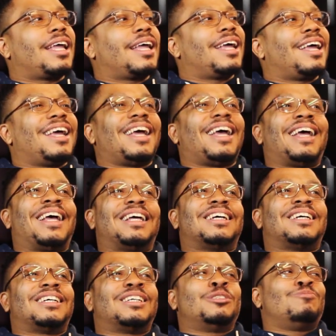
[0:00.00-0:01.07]
the music is
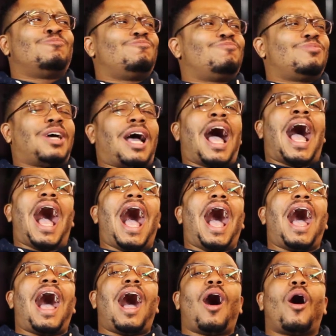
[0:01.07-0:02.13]
impactful,
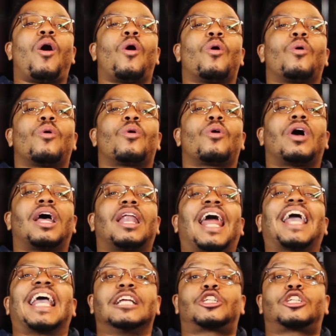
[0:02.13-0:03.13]
I think it's impact.